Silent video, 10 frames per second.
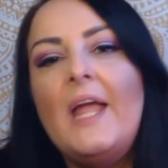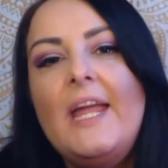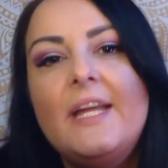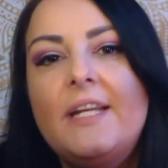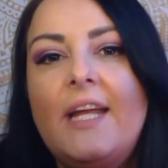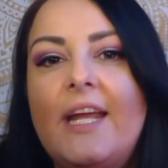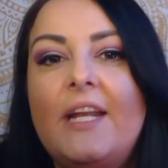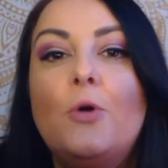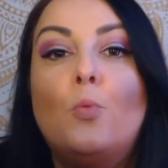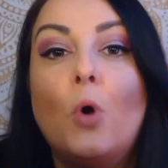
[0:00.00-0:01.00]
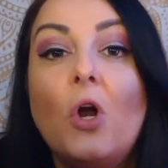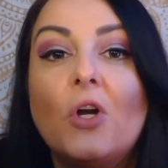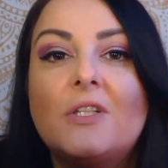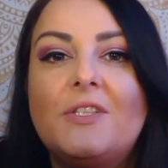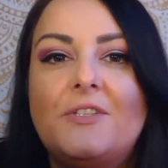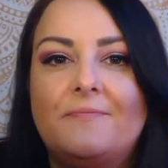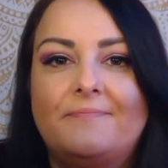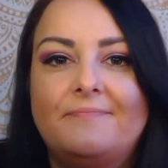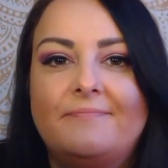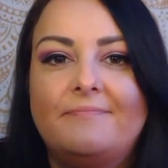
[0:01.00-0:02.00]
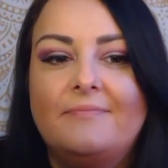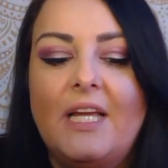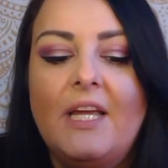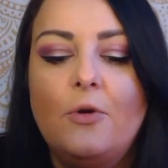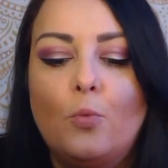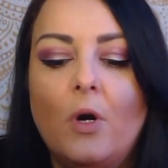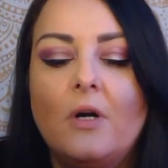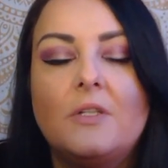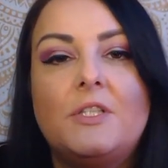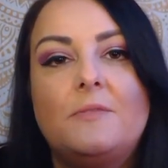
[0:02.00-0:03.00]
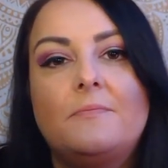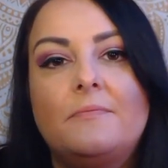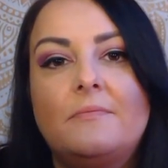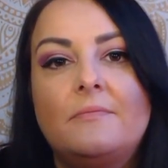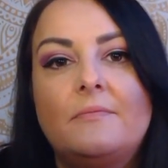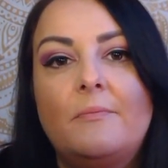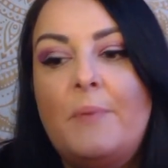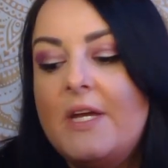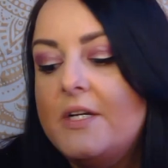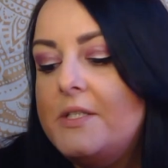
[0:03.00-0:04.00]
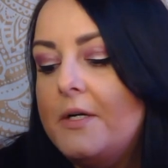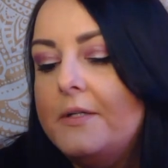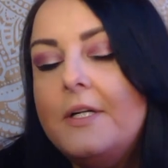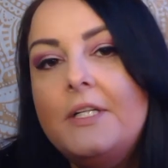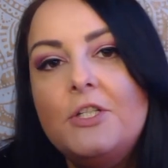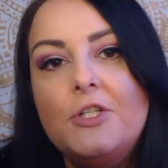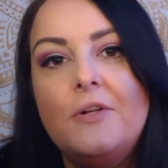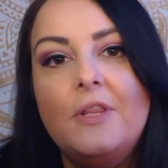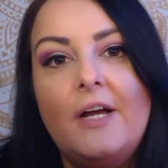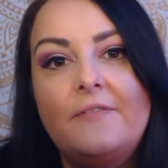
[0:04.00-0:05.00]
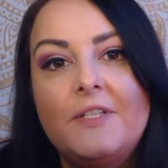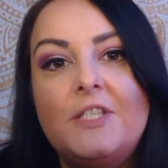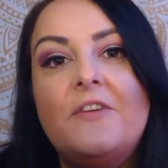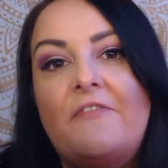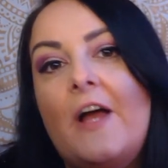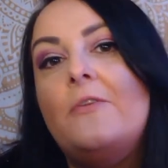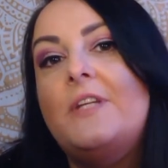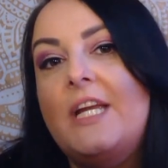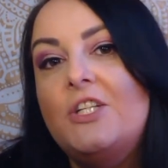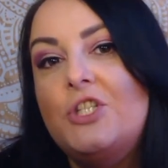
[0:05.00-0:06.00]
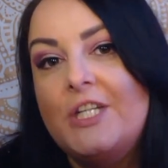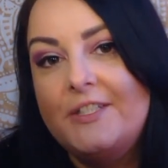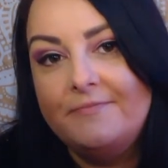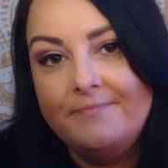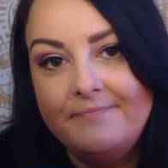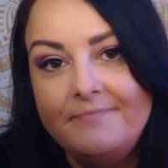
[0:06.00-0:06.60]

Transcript: and, and it works. It works because unconditional love is the foundation